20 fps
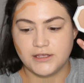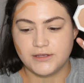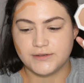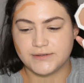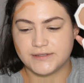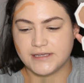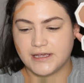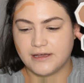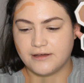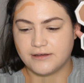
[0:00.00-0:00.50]

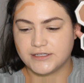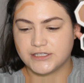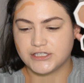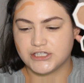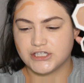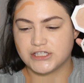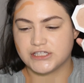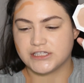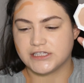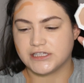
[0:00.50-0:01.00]
You see how
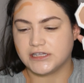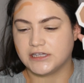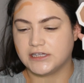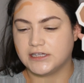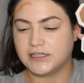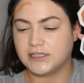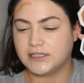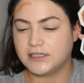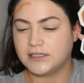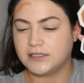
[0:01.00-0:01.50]
it's just a
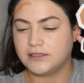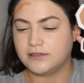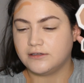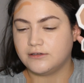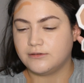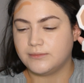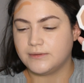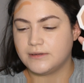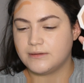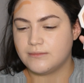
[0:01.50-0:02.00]

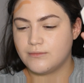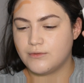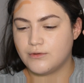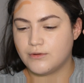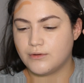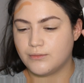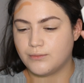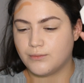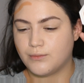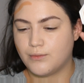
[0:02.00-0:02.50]
little bit
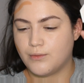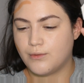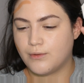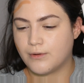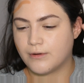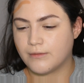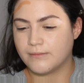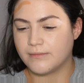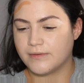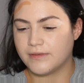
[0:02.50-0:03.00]
more
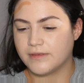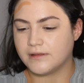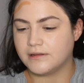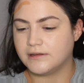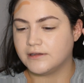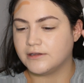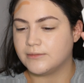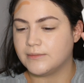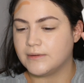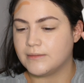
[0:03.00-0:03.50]
warmth, a
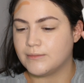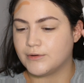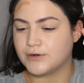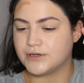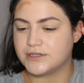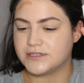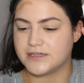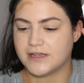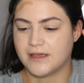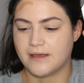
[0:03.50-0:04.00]
little bit
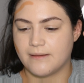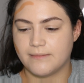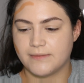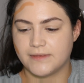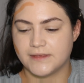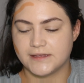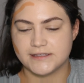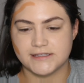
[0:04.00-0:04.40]
more depth.